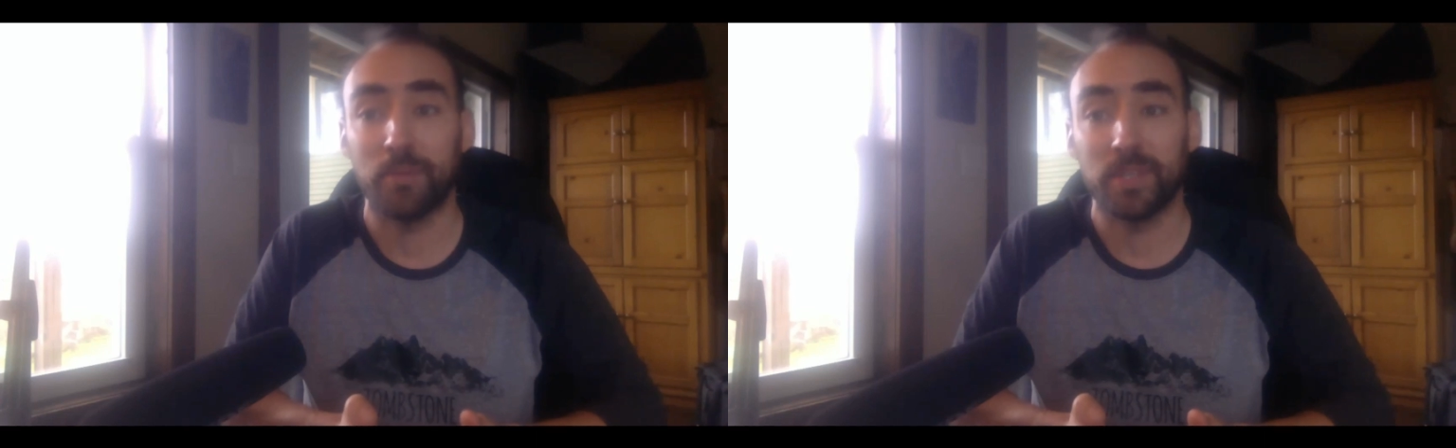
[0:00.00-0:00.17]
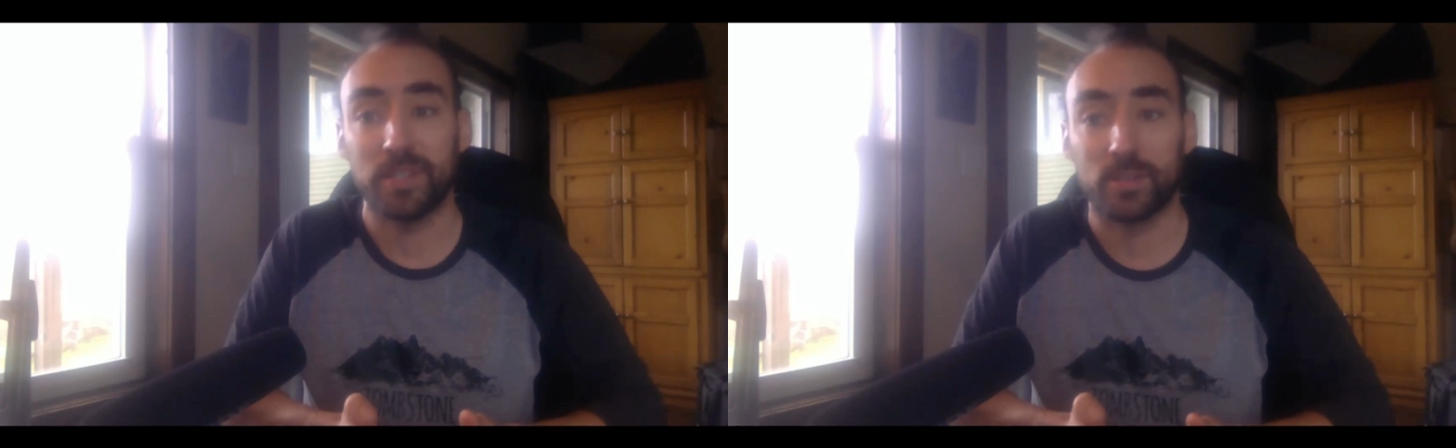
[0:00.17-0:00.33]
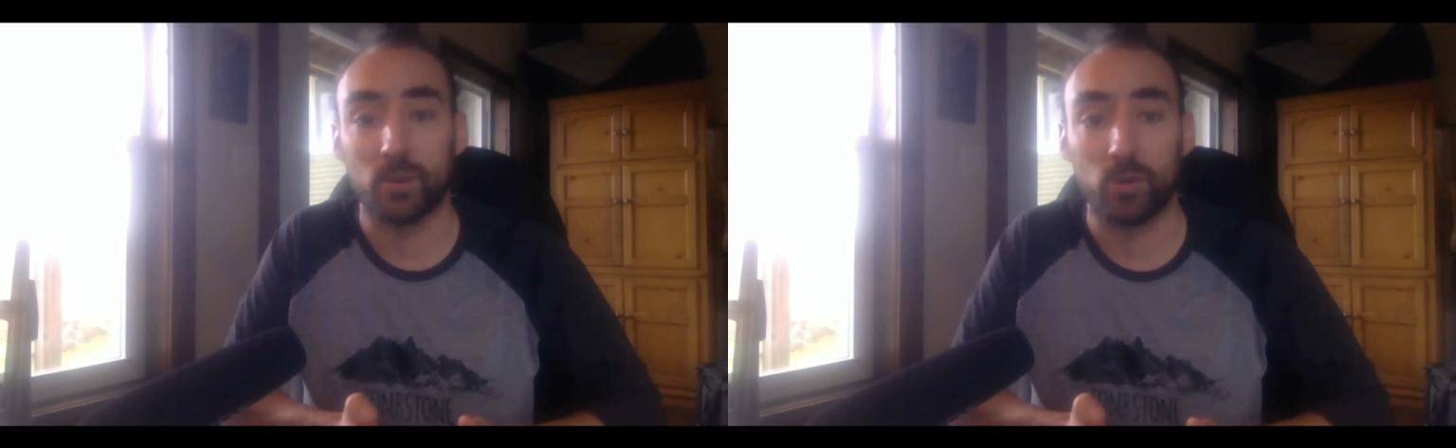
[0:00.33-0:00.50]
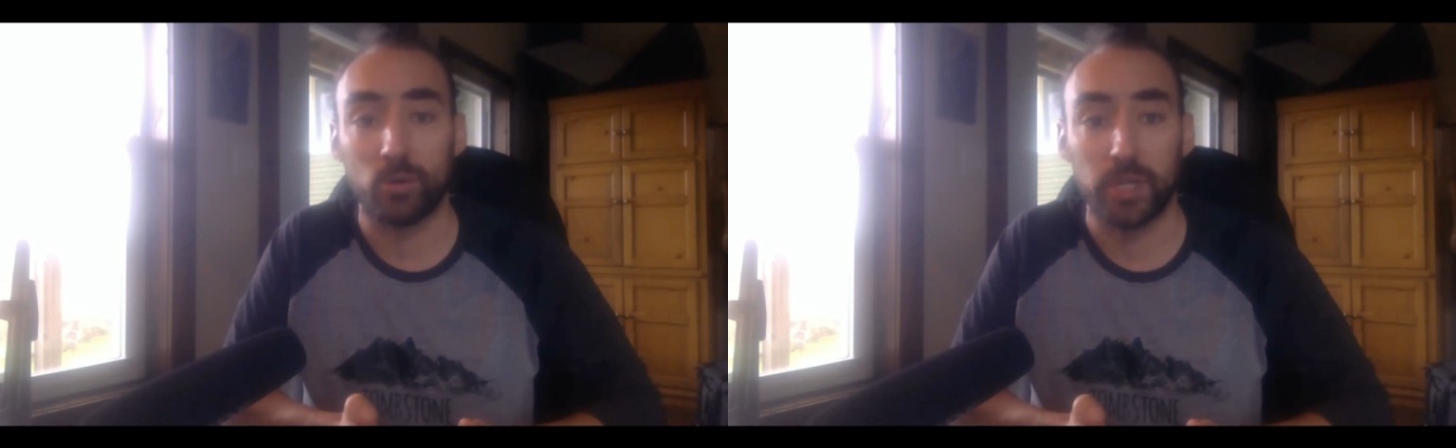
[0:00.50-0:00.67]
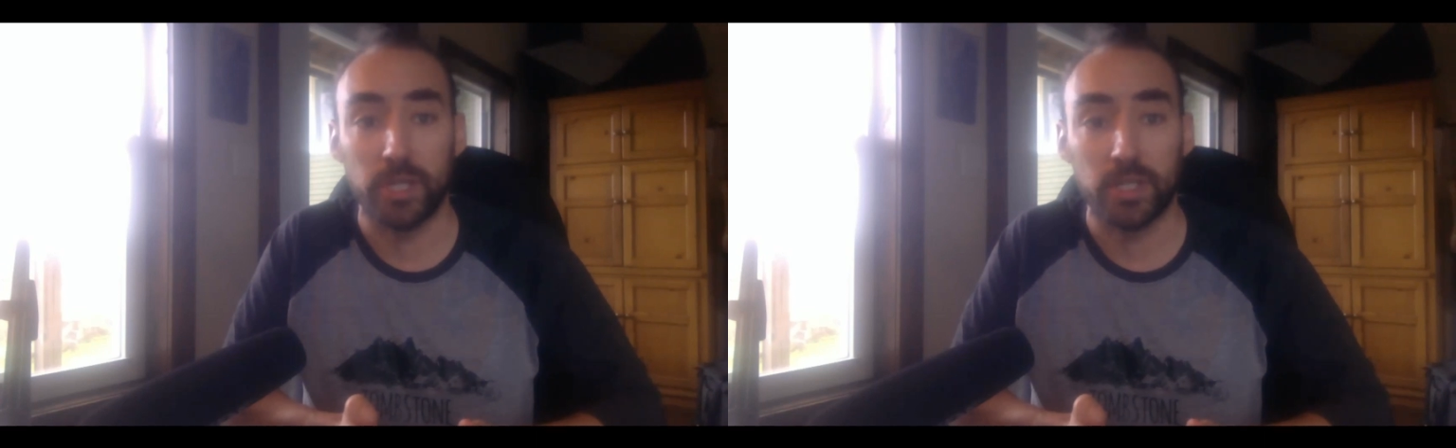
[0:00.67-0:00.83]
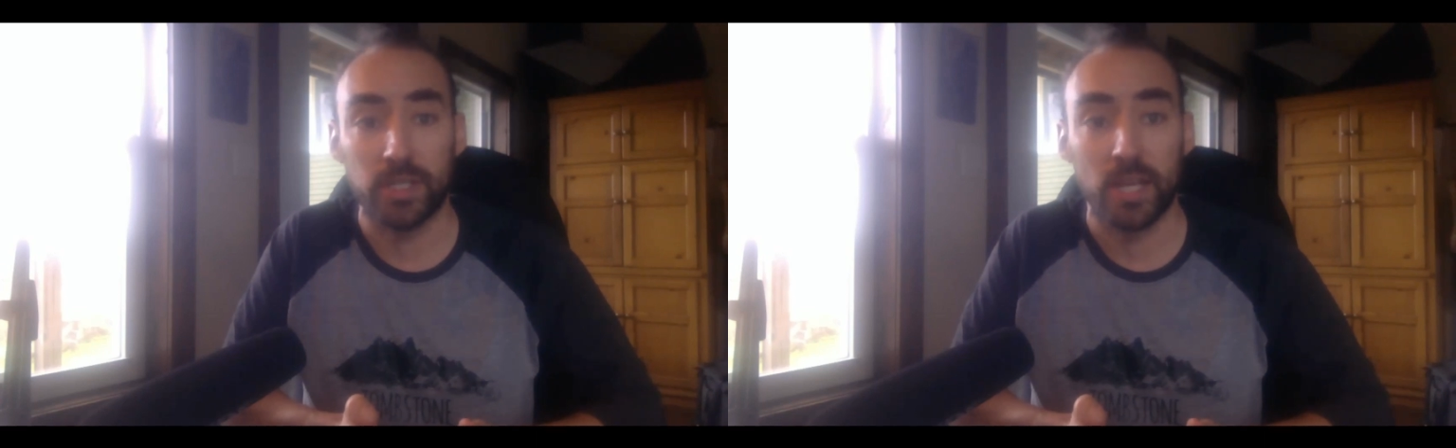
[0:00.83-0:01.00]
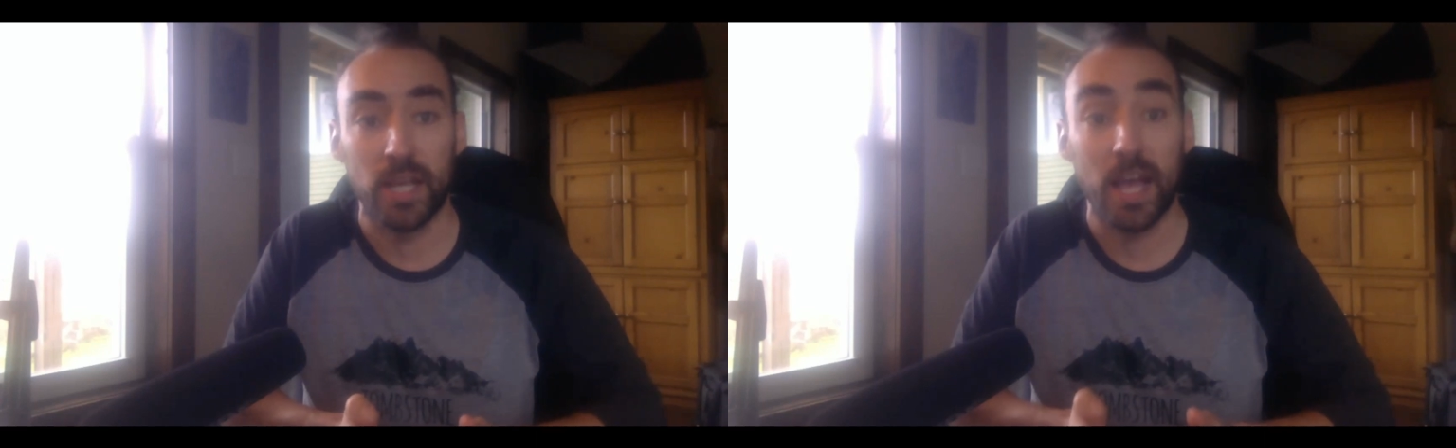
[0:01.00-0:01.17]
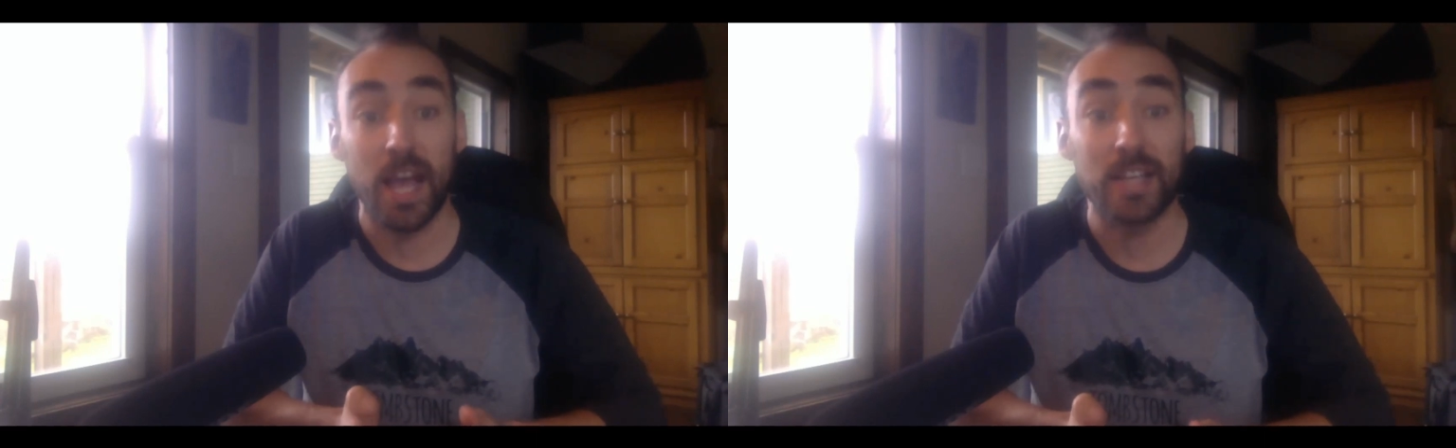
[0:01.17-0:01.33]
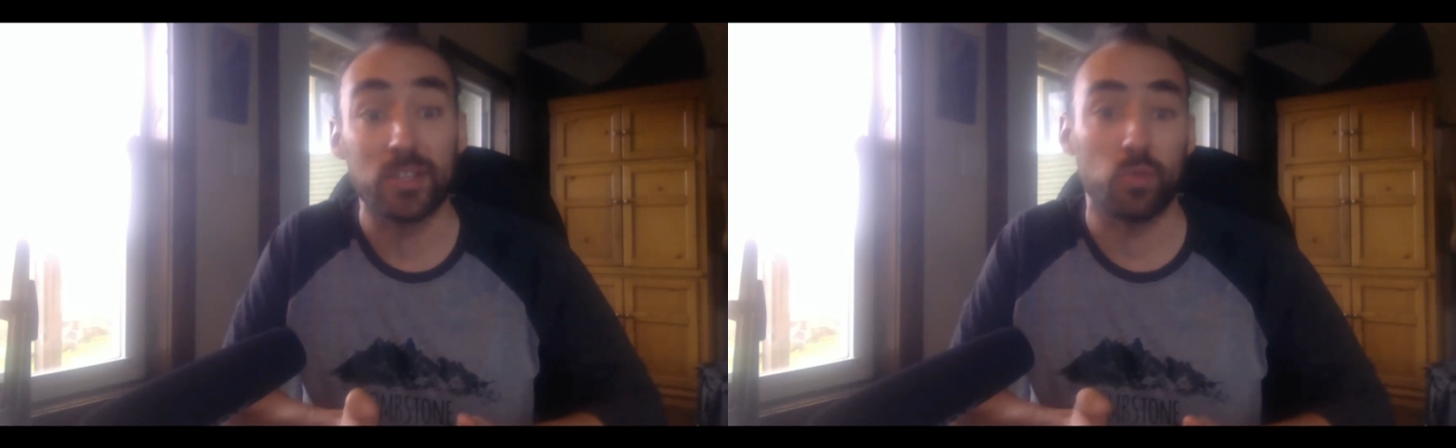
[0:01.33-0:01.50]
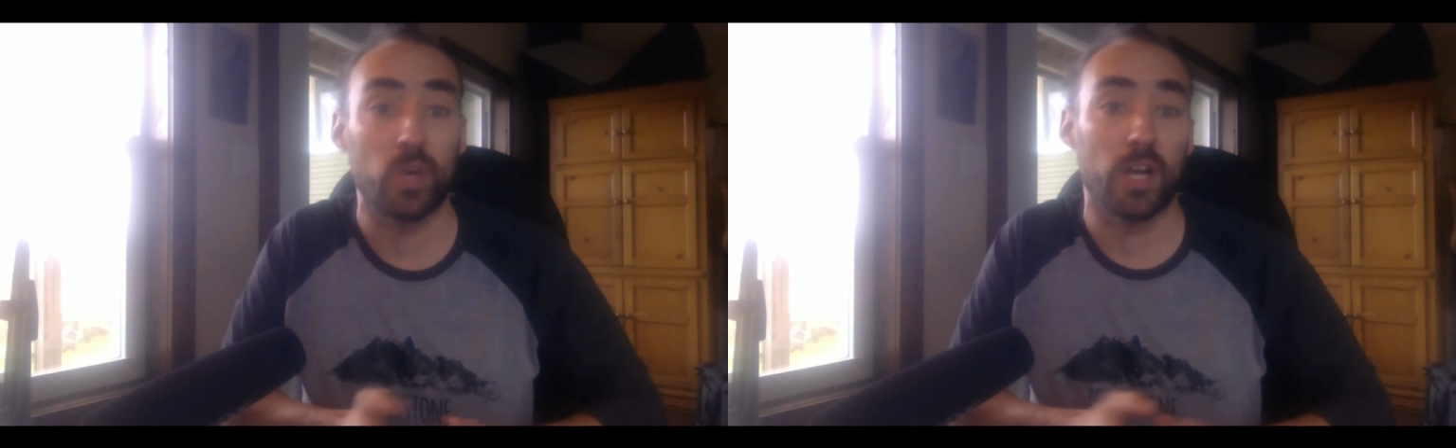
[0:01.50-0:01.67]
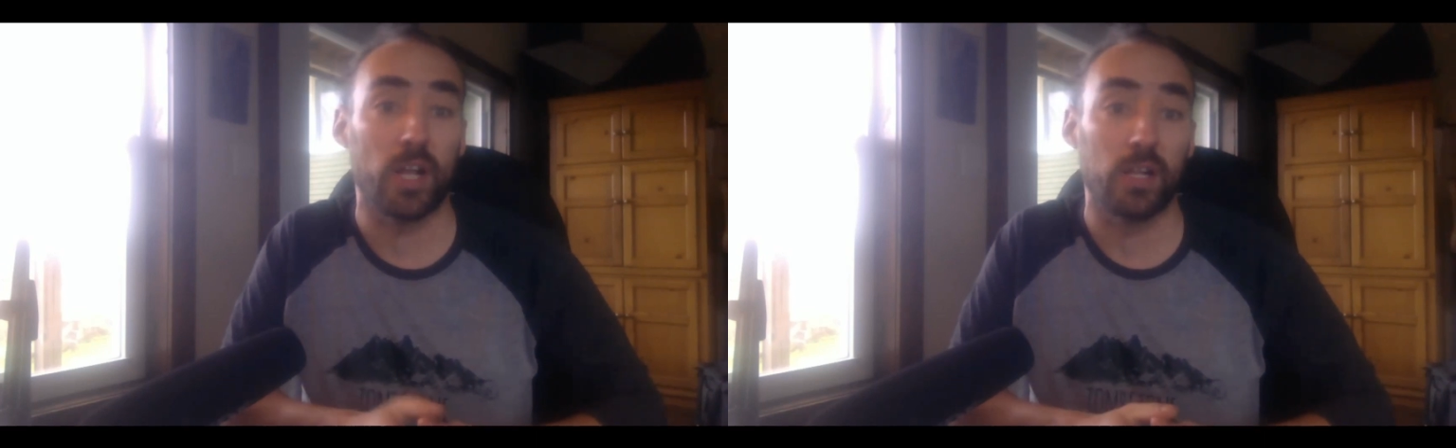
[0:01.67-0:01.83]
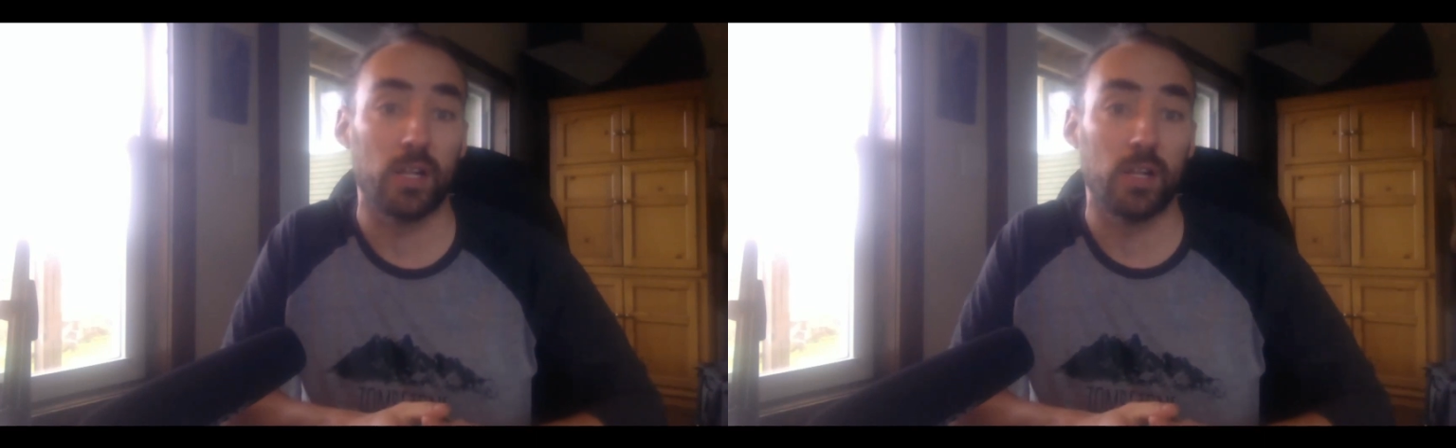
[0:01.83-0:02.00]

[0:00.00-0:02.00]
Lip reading: stories as well.